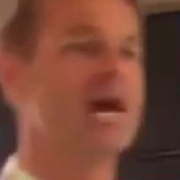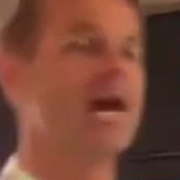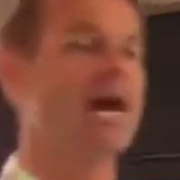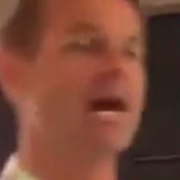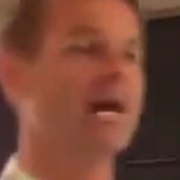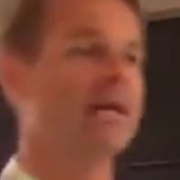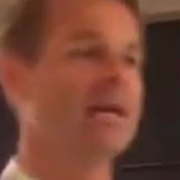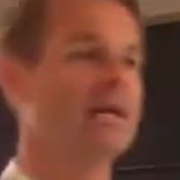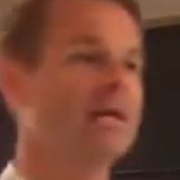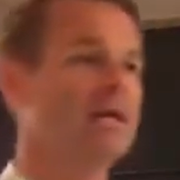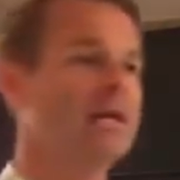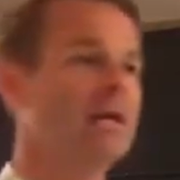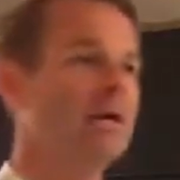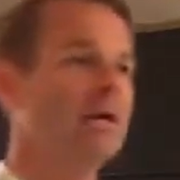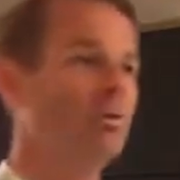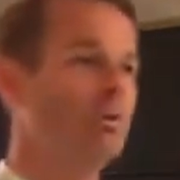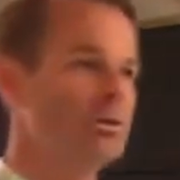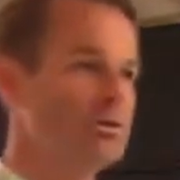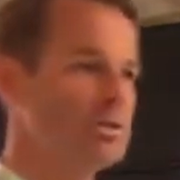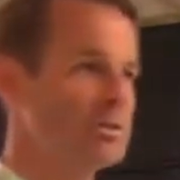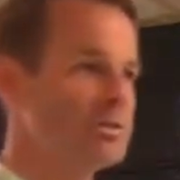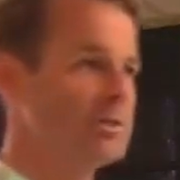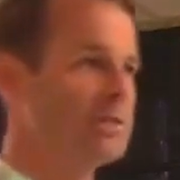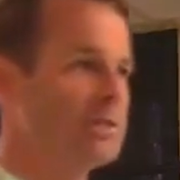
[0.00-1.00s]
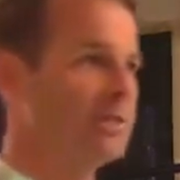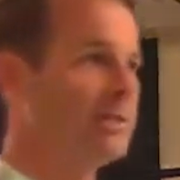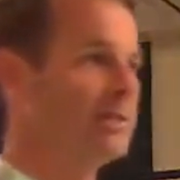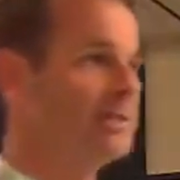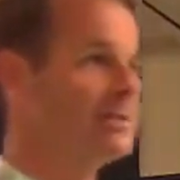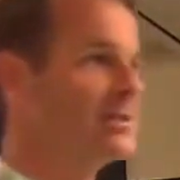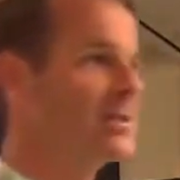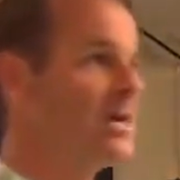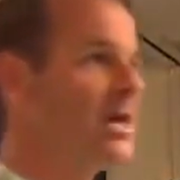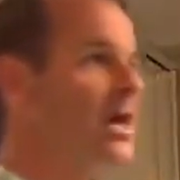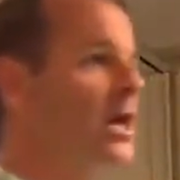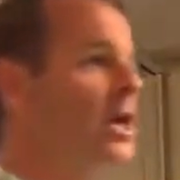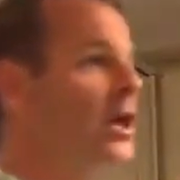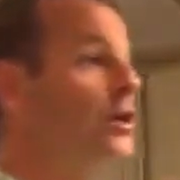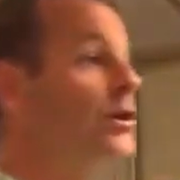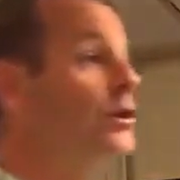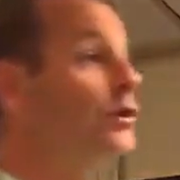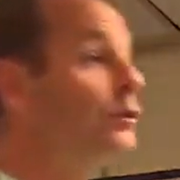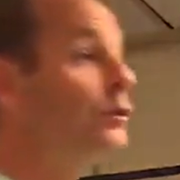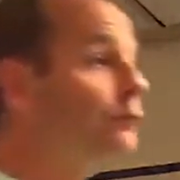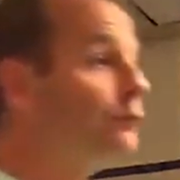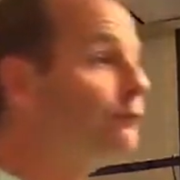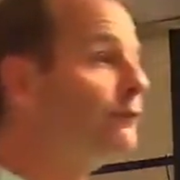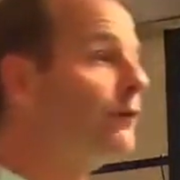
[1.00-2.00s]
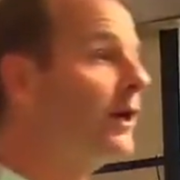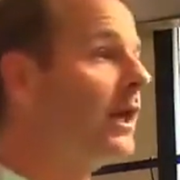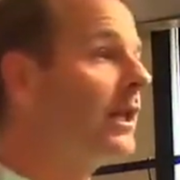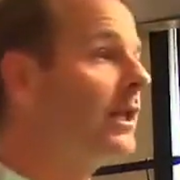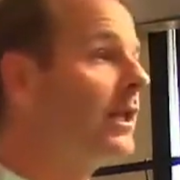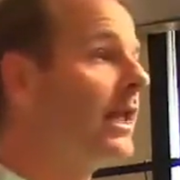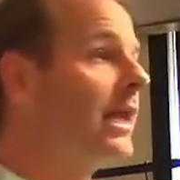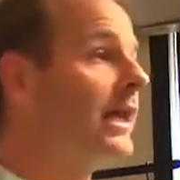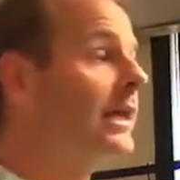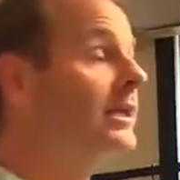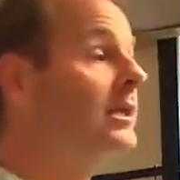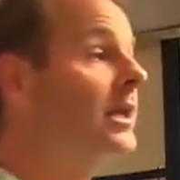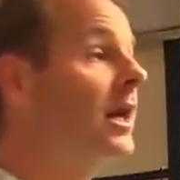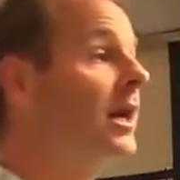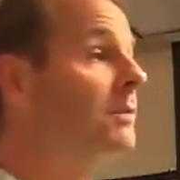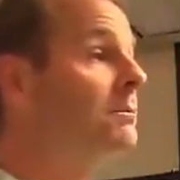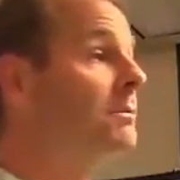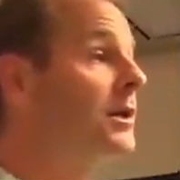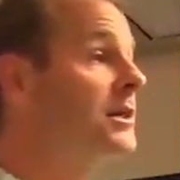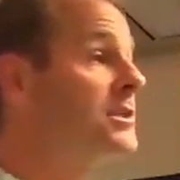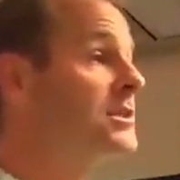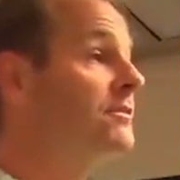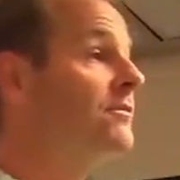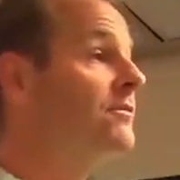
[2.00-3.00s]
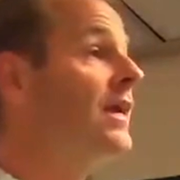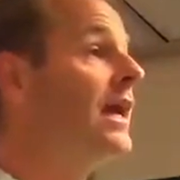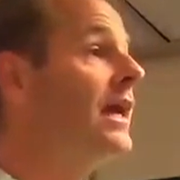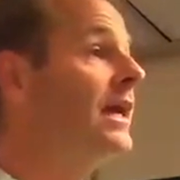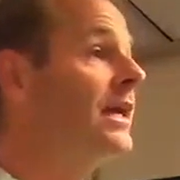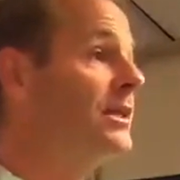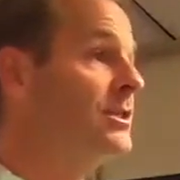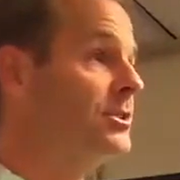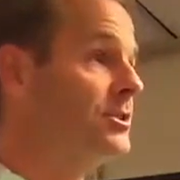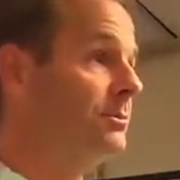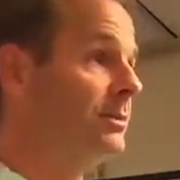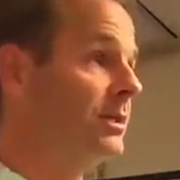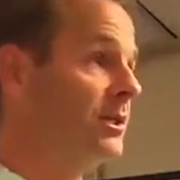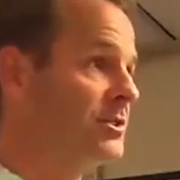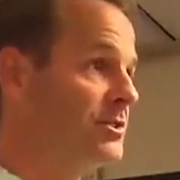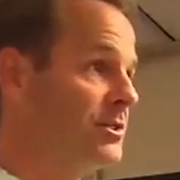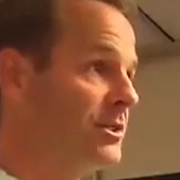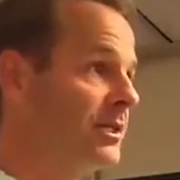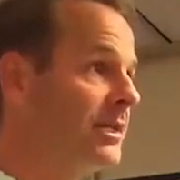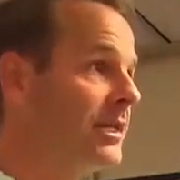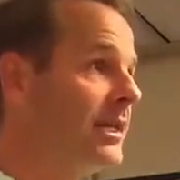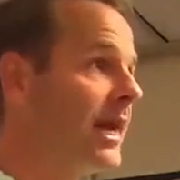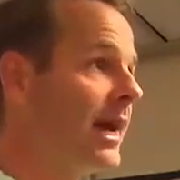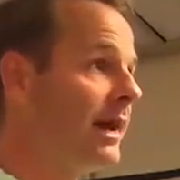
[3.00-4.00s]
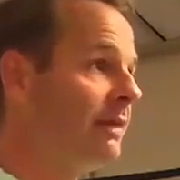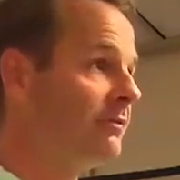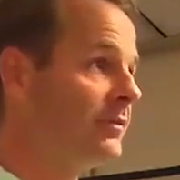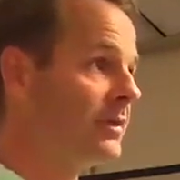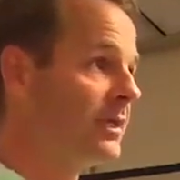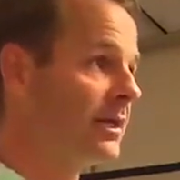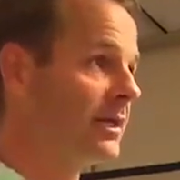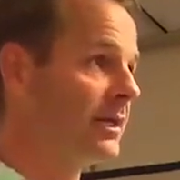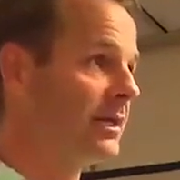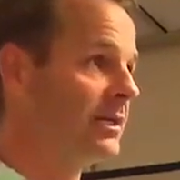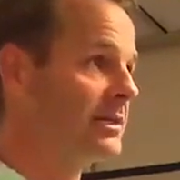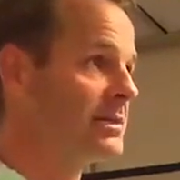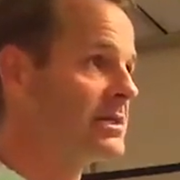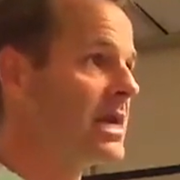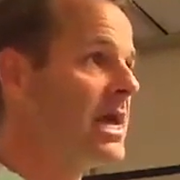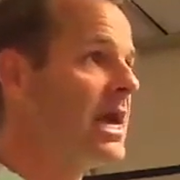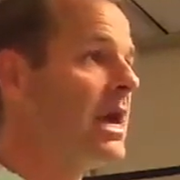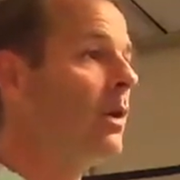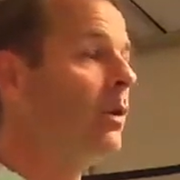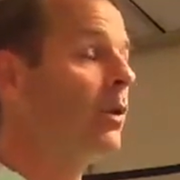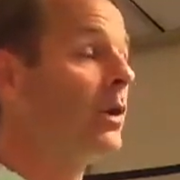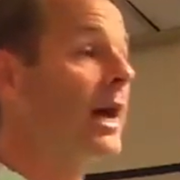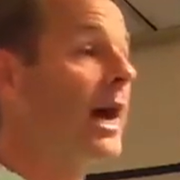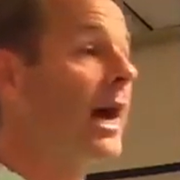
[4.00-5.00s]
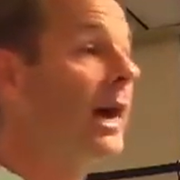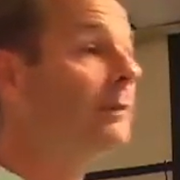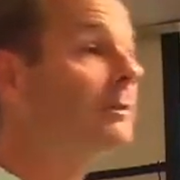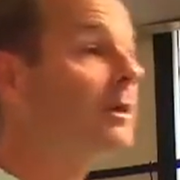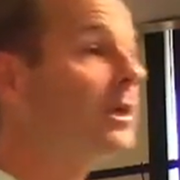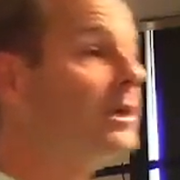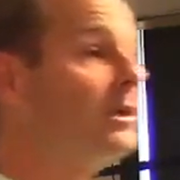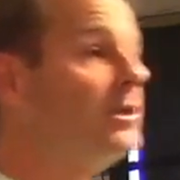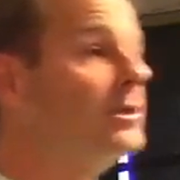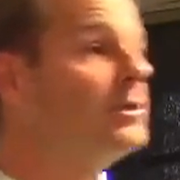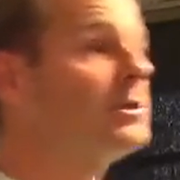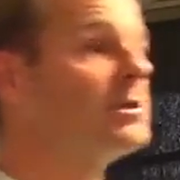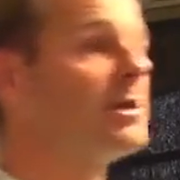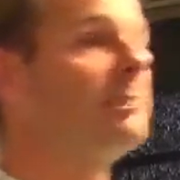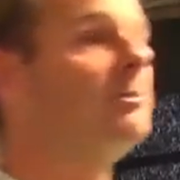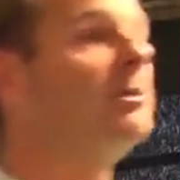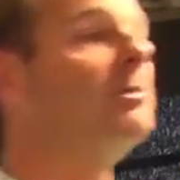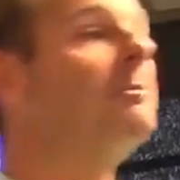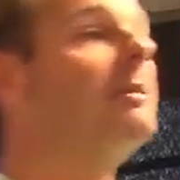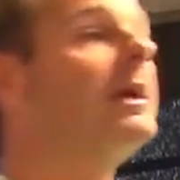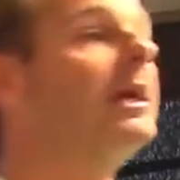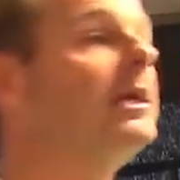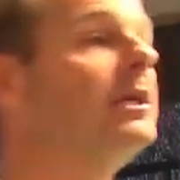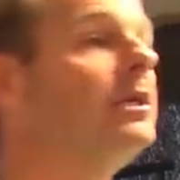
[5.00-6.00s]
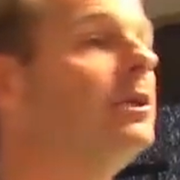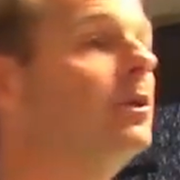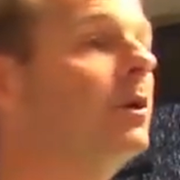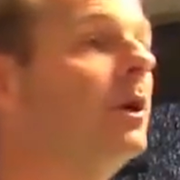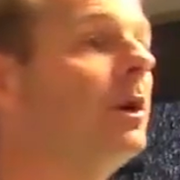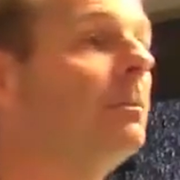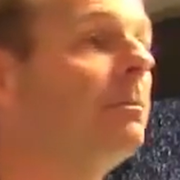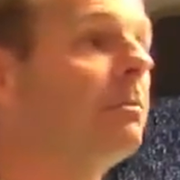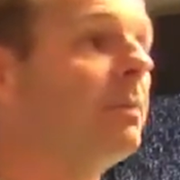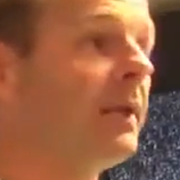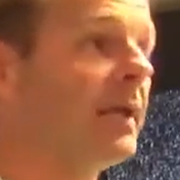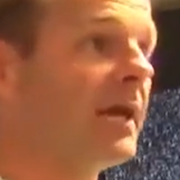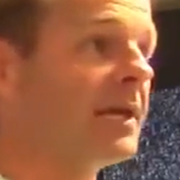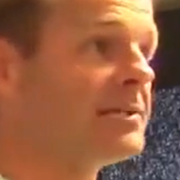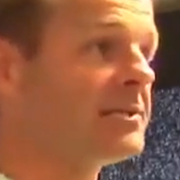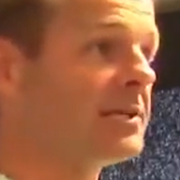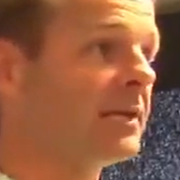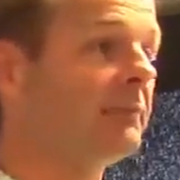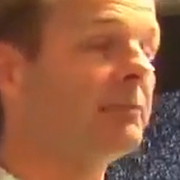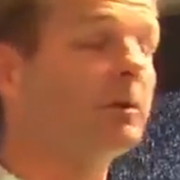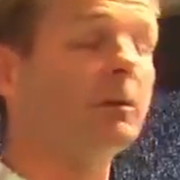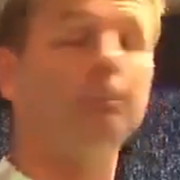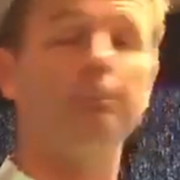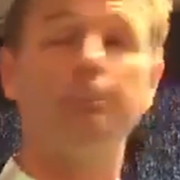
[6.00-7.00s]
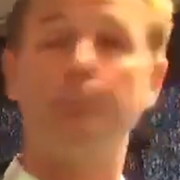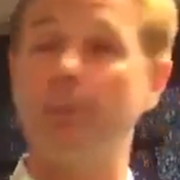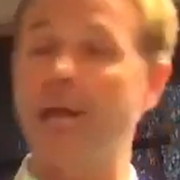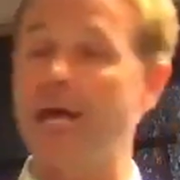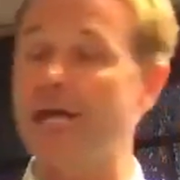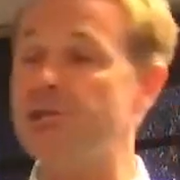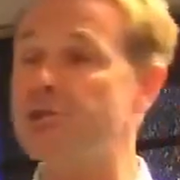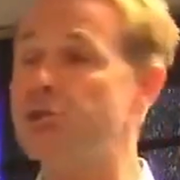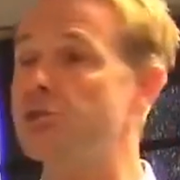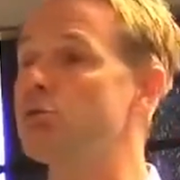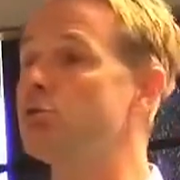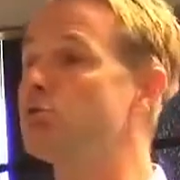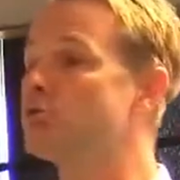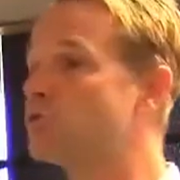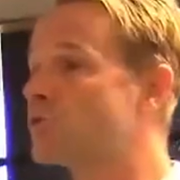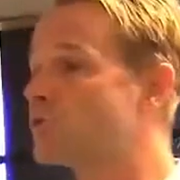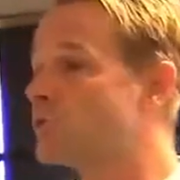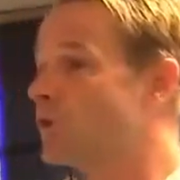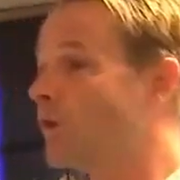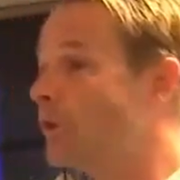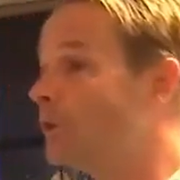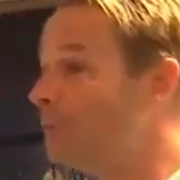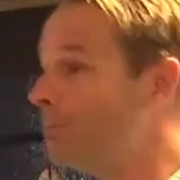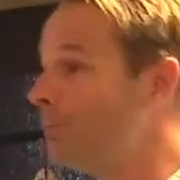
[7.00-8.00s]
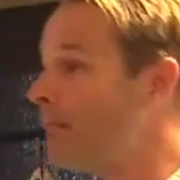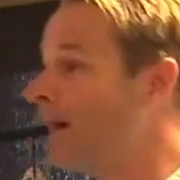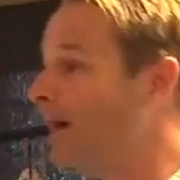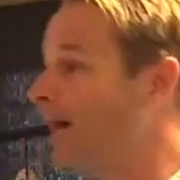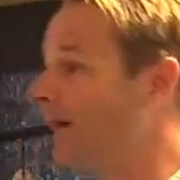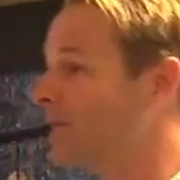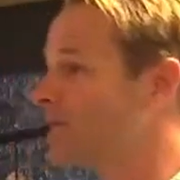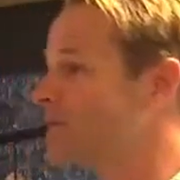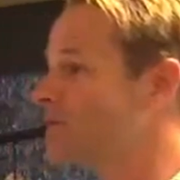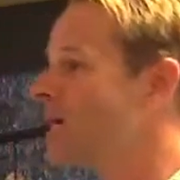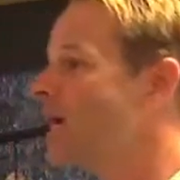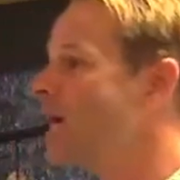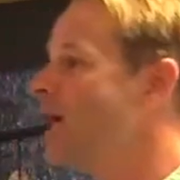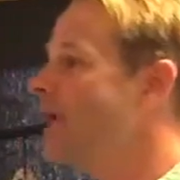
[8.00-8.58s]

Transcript: had, which is kids. You felt like God must have hated you because you didn't have kids. What I'm going to do is I'm going to make you a blessing. I'm going to bless you so much